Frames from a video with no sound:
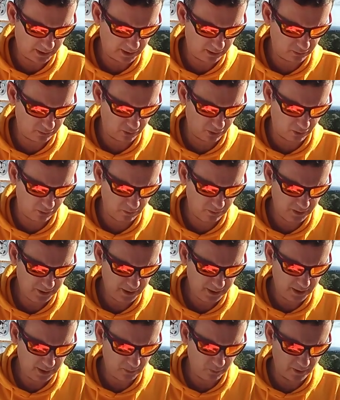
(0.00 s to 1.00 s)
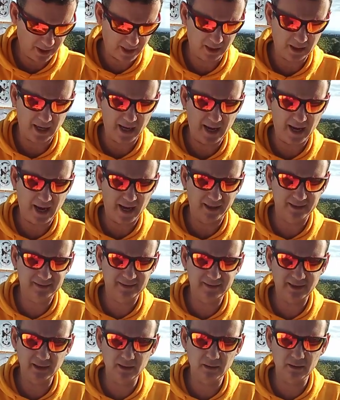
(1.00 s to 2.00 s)
I don't know. Well, I, I
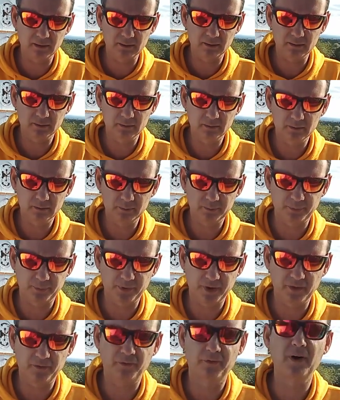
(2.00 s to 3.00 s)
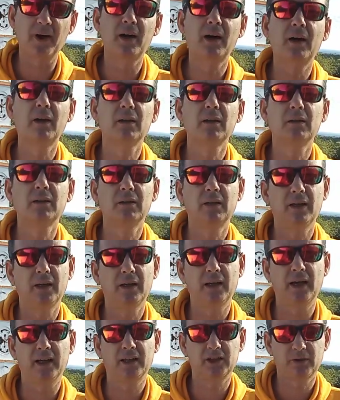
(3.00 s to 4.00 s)
still prefer
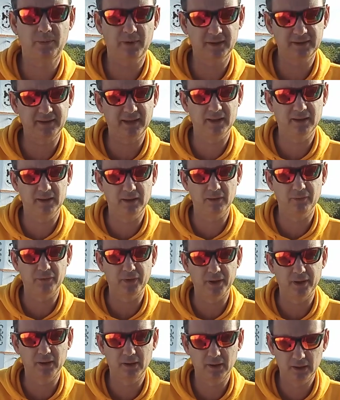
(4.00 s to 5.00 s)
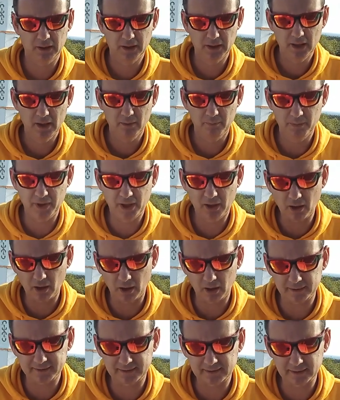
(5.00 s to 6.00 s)
the Explore Scientific
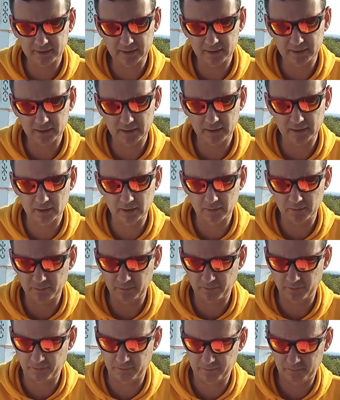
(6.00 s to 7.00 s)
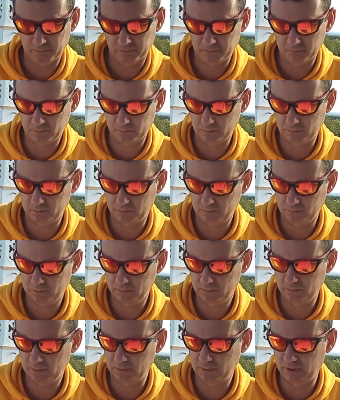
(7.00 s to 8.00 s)
because uh,
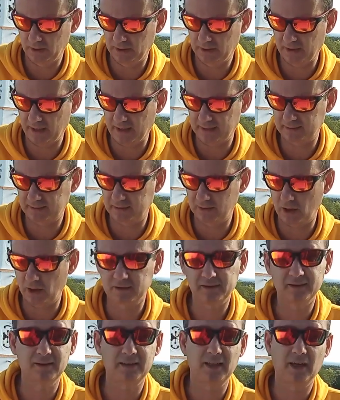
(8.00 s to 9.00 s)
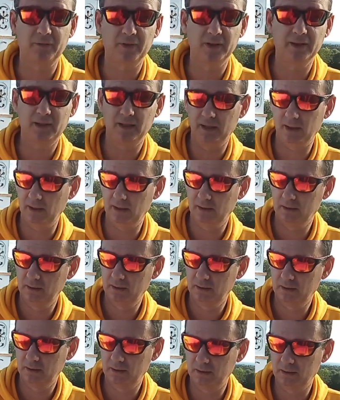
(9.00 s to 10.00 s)
it has not seventy
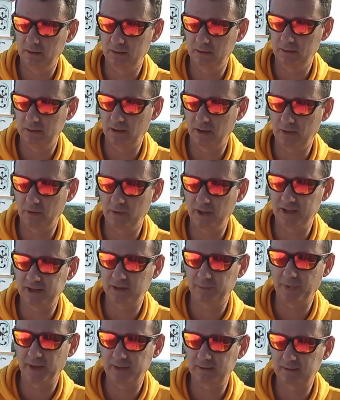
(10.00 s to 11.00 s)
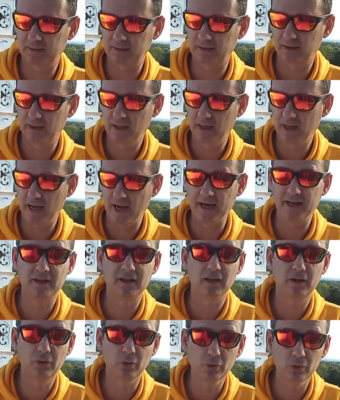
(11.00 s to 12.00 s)
degrees but
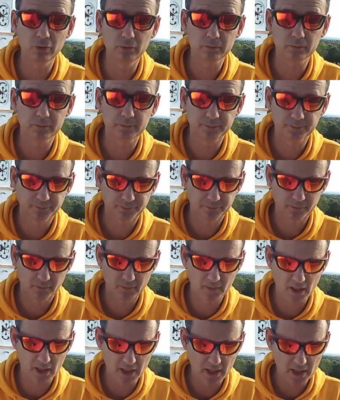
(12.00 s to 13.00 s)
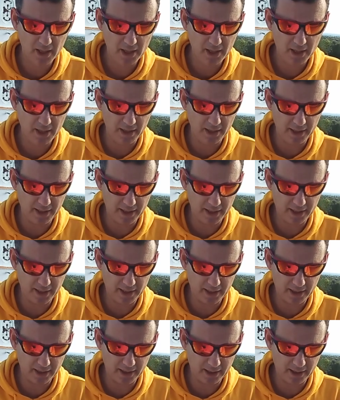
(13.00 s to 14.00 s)
eighty-two,
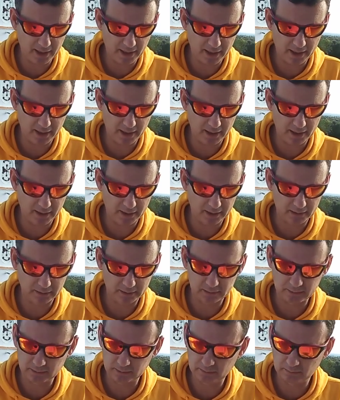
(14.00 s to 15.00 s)
uh,